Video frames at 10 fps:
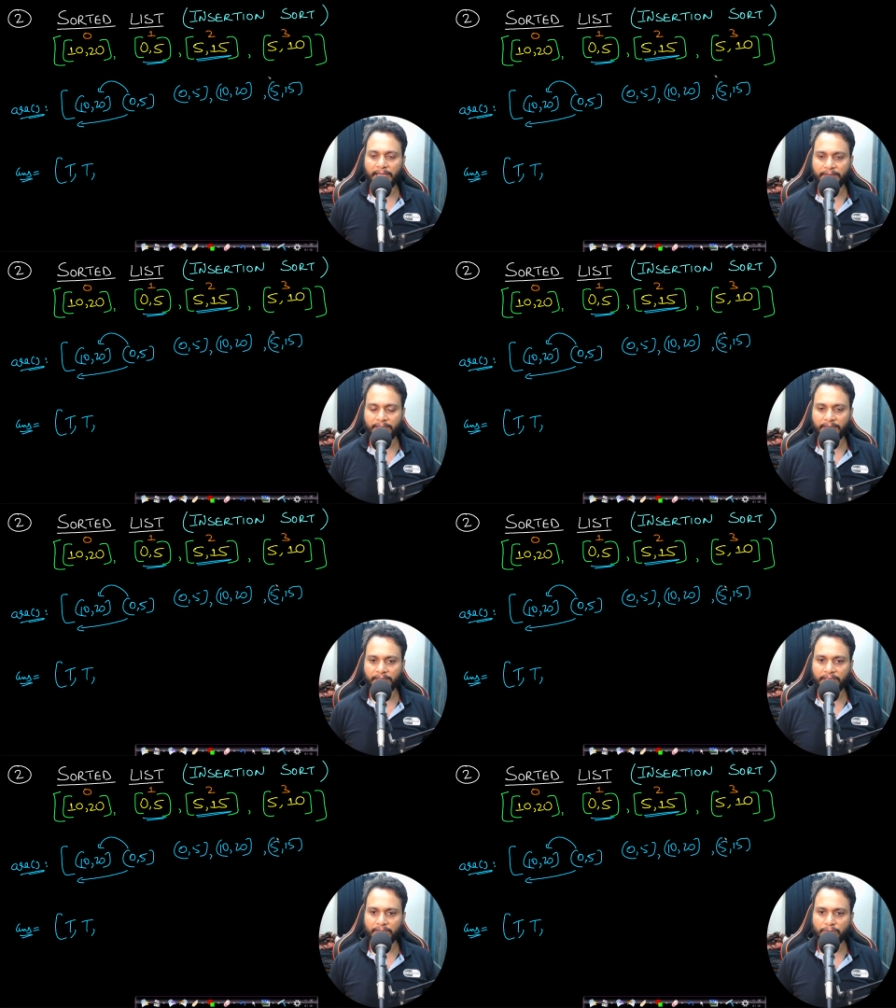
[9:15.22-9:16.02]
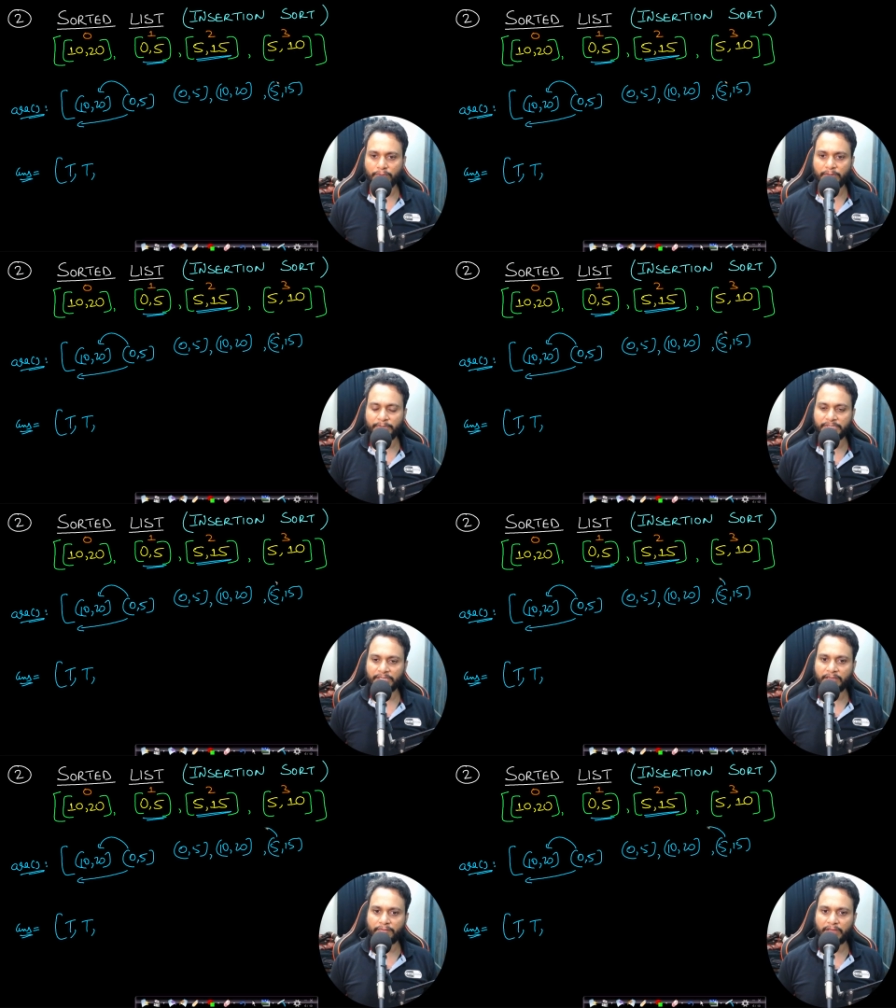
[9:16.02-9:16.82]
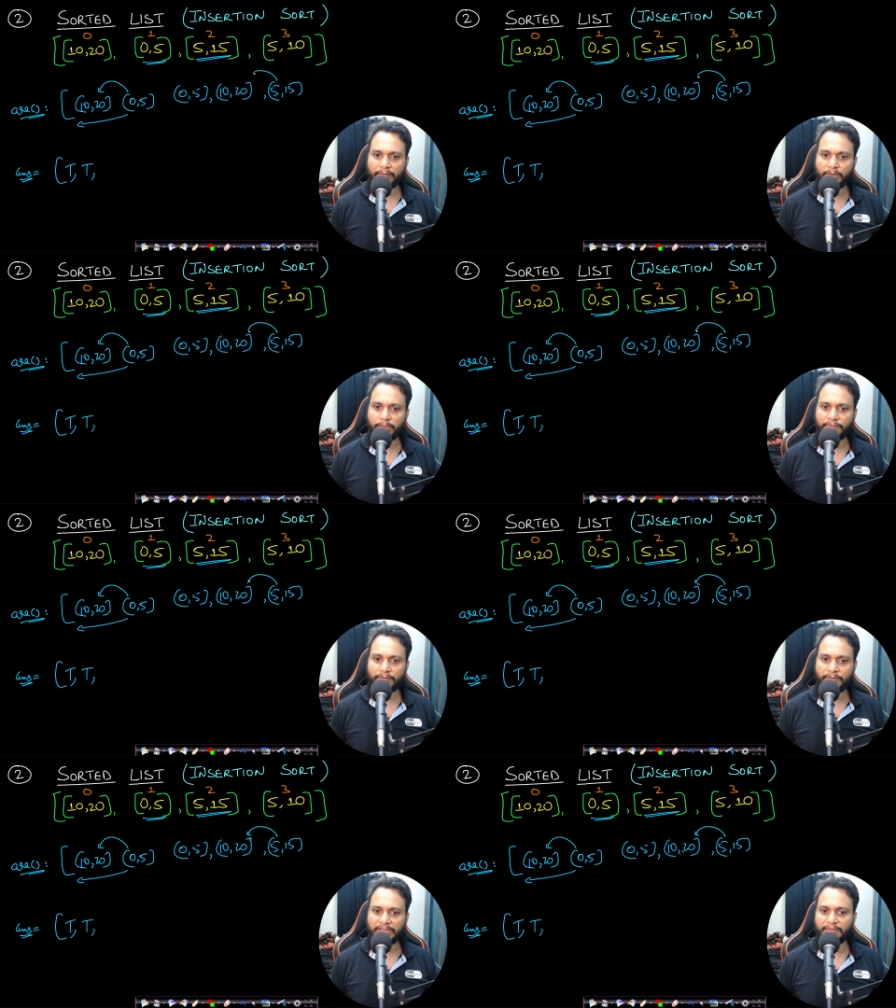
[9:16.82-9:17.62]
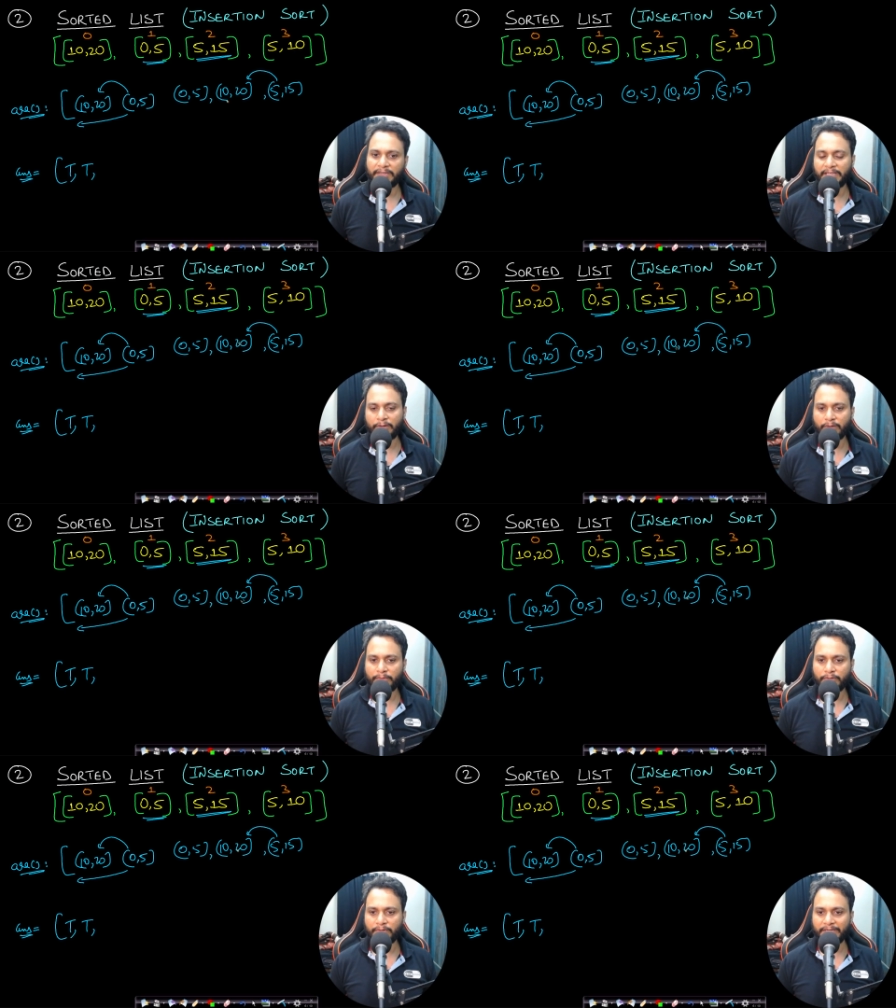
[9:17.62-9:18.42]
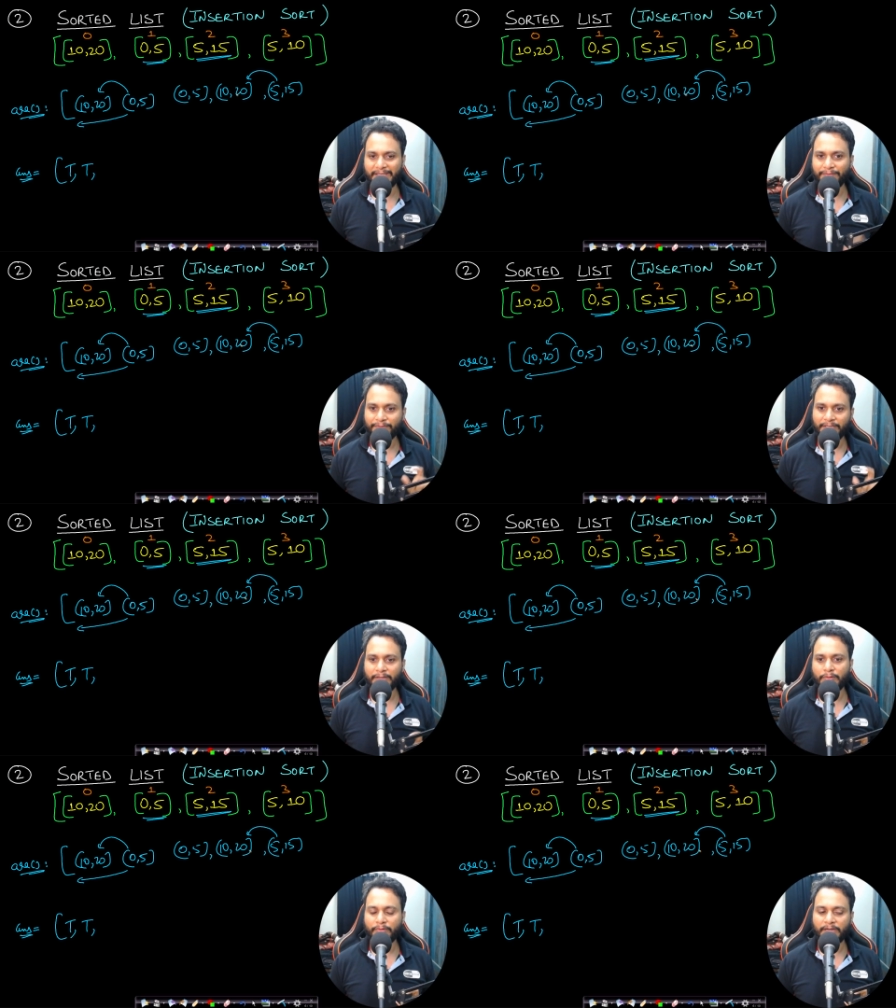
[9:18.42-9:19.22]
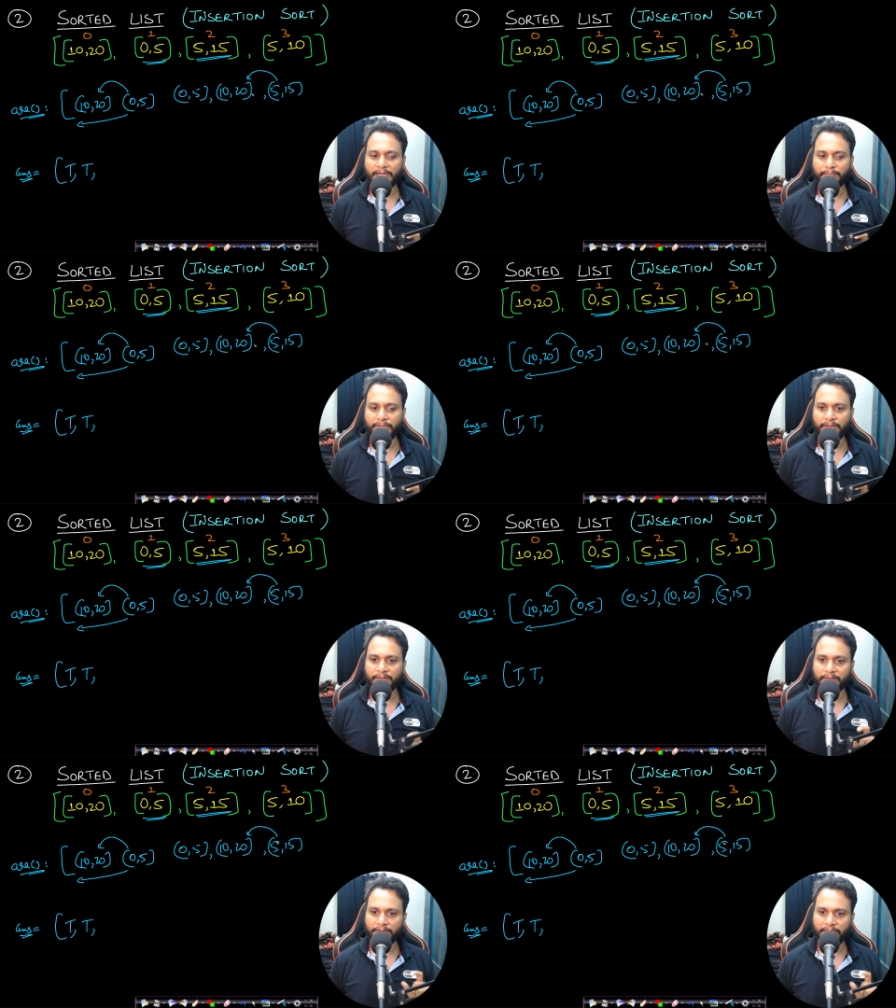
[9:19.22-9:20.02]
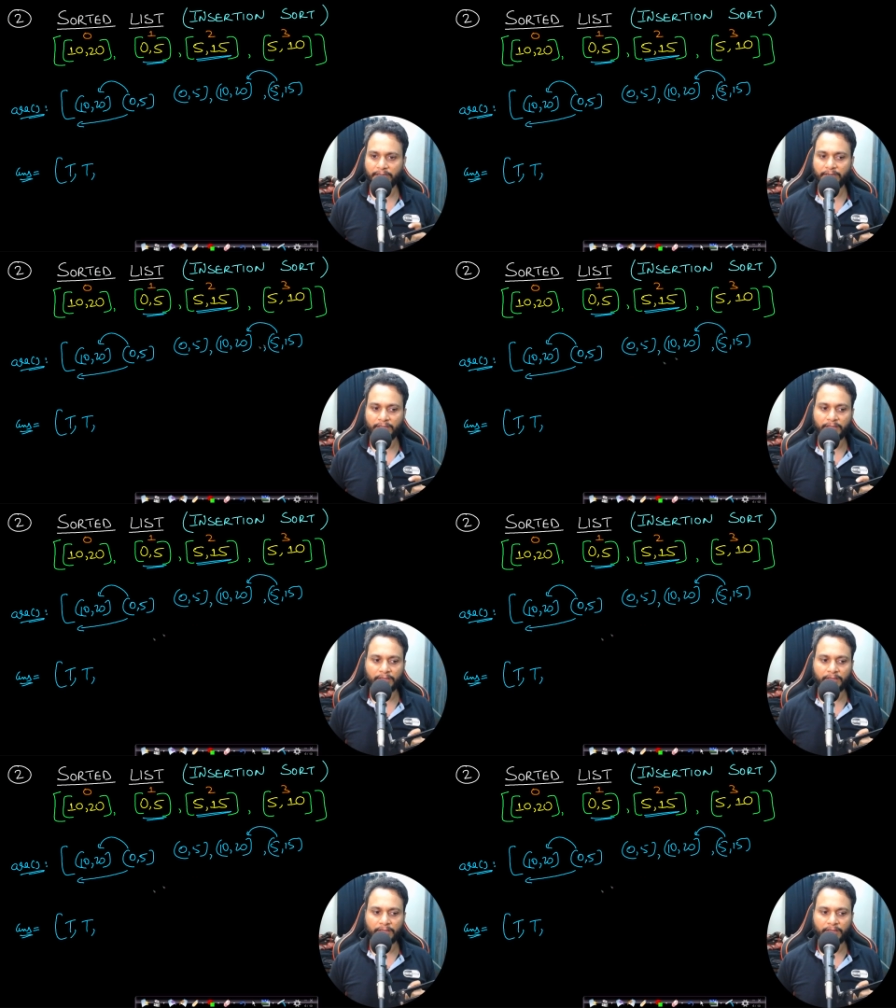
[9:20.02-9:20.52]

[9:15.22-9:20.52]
and then again you will be checking 5 comma 15 with 10 comma 20 if they are overlapping then